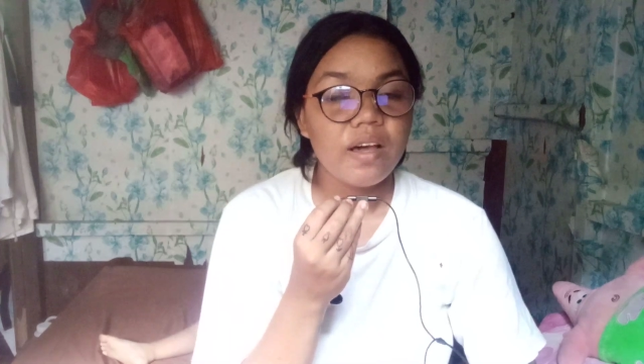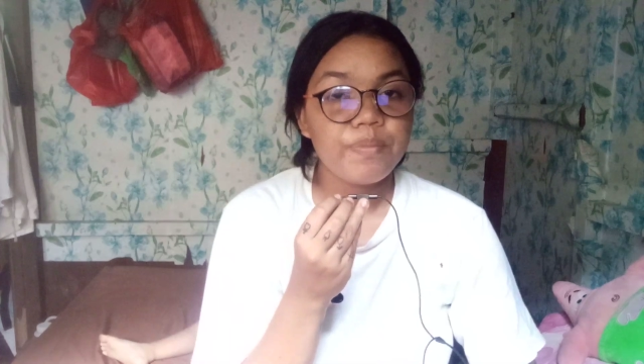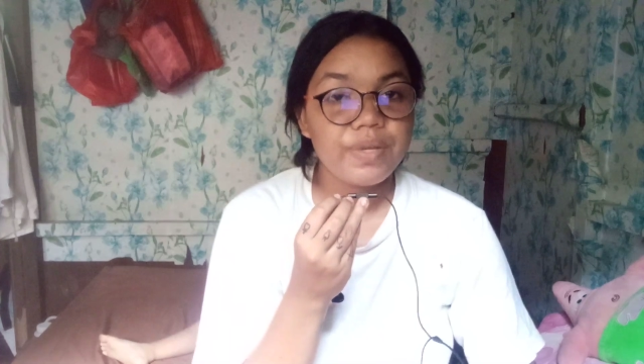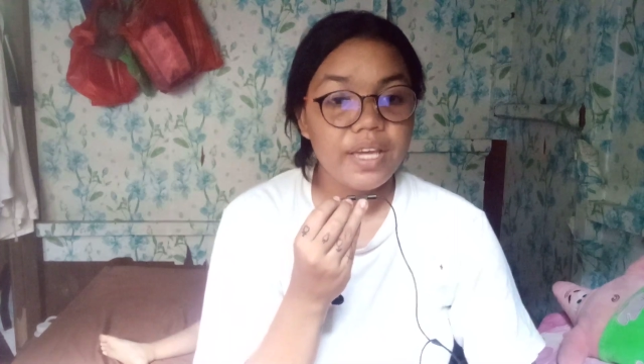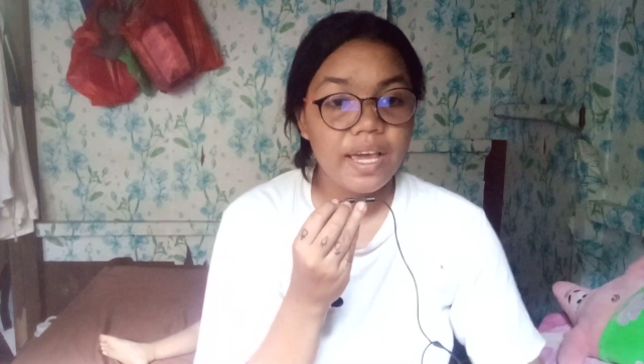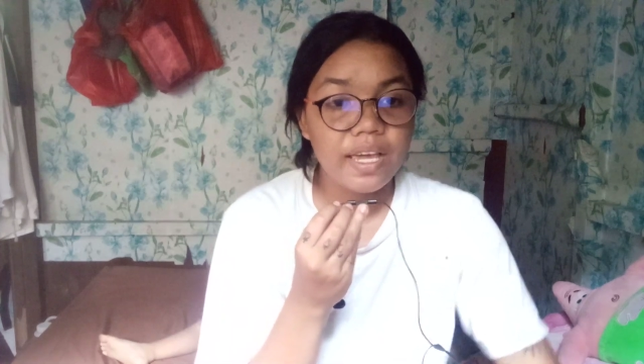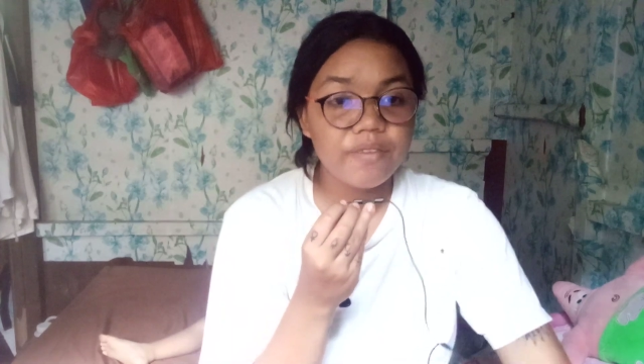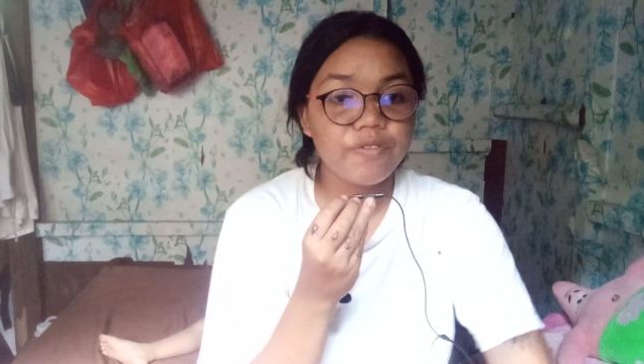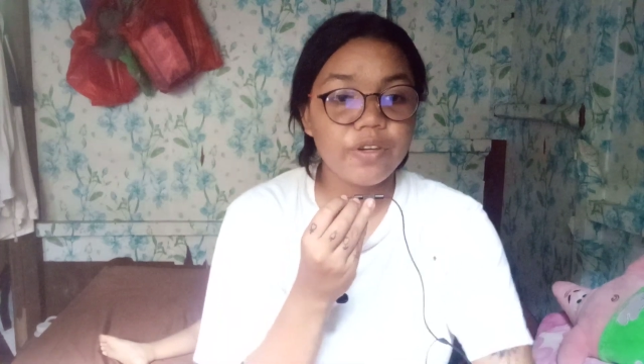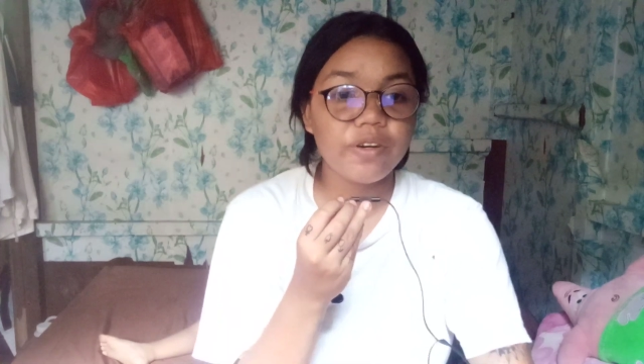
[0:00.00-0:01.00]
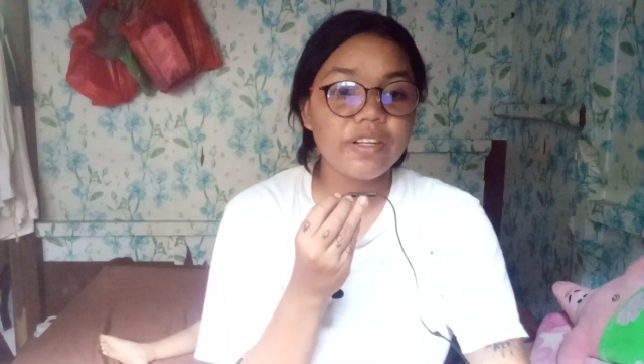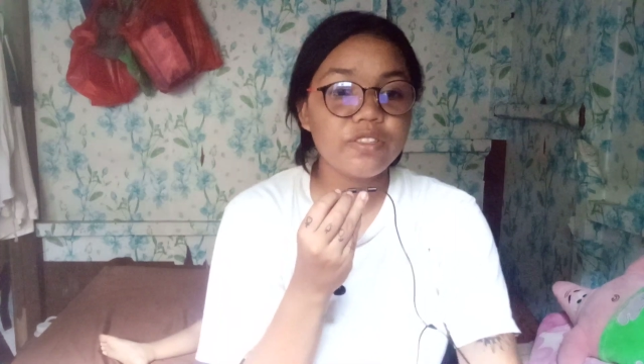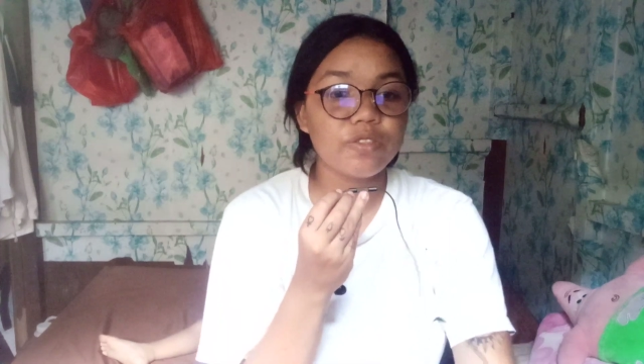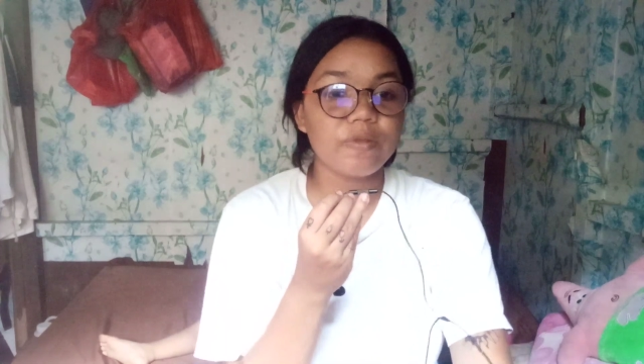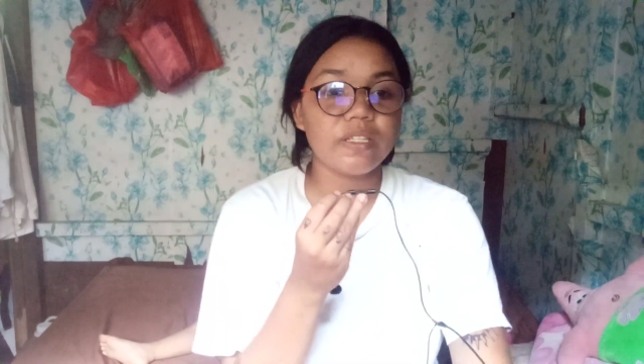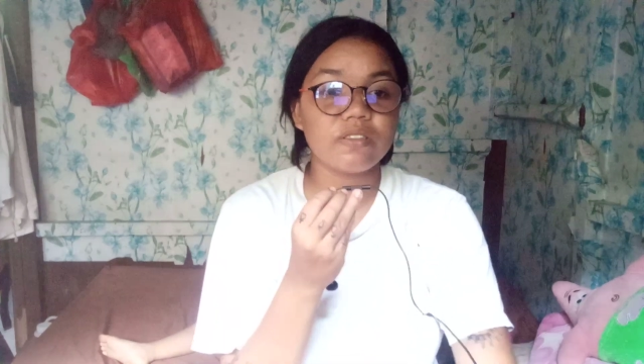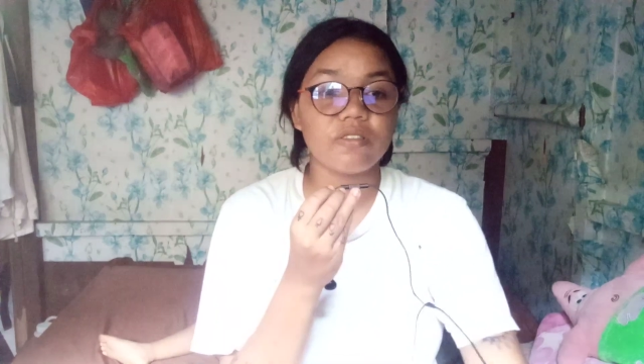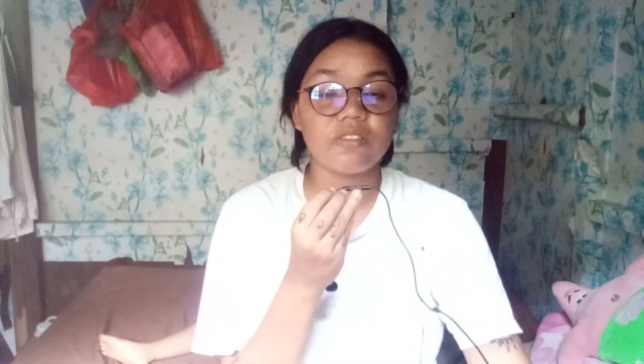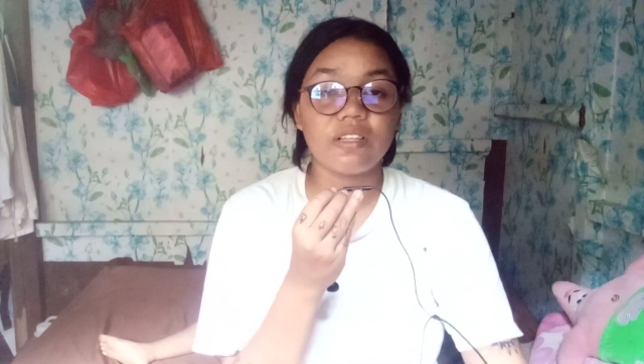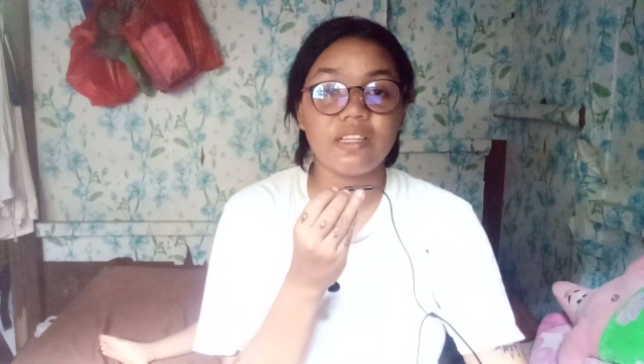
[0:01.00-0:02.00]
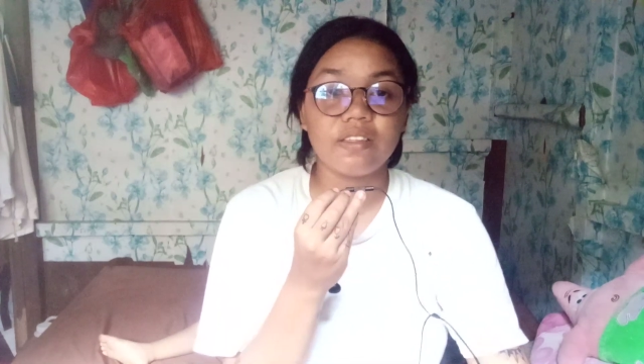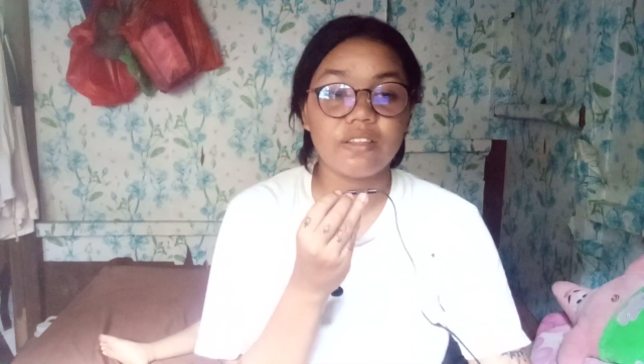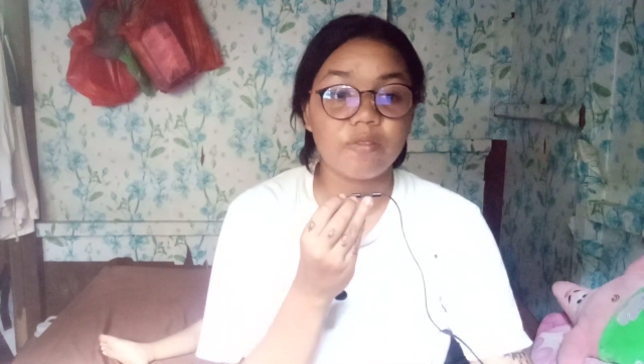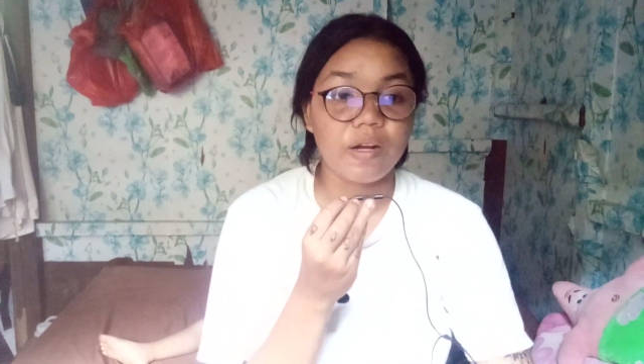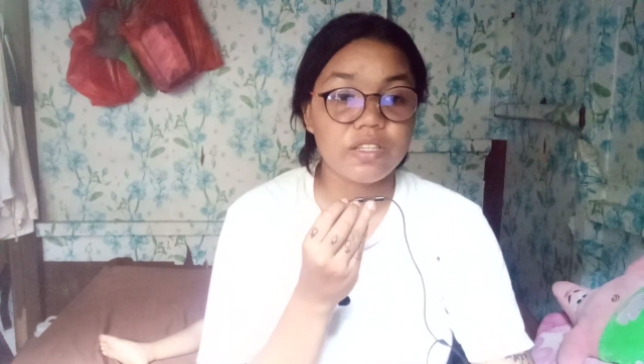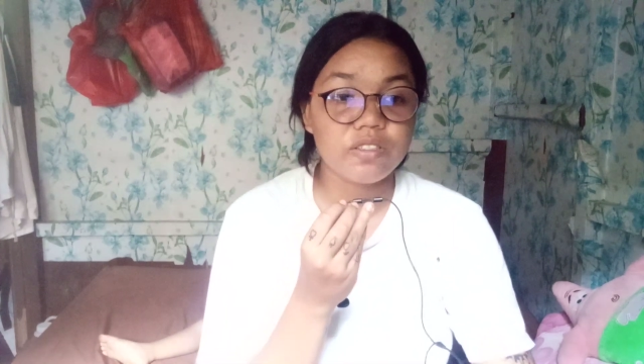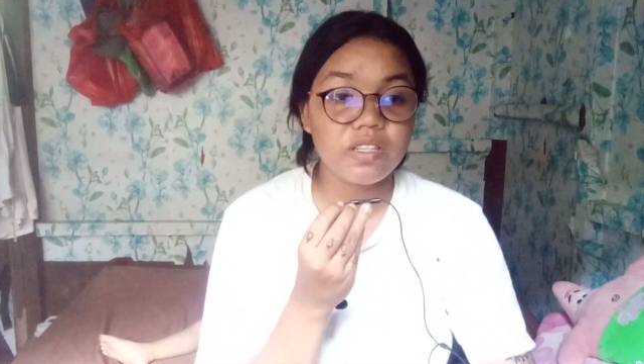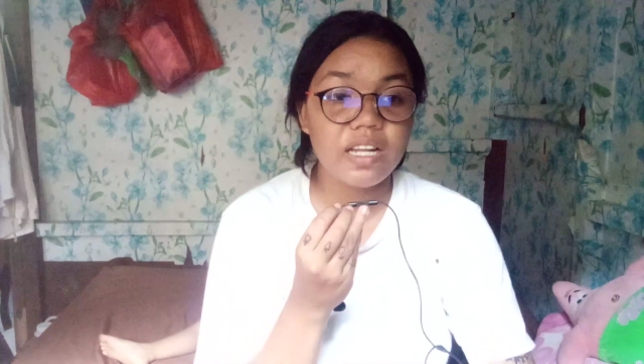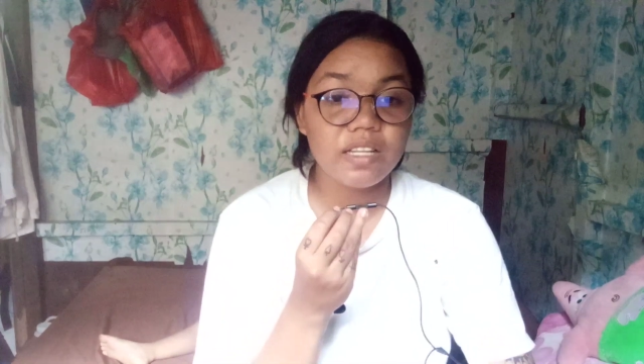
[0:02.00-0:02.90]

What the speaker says: behavior during social interaction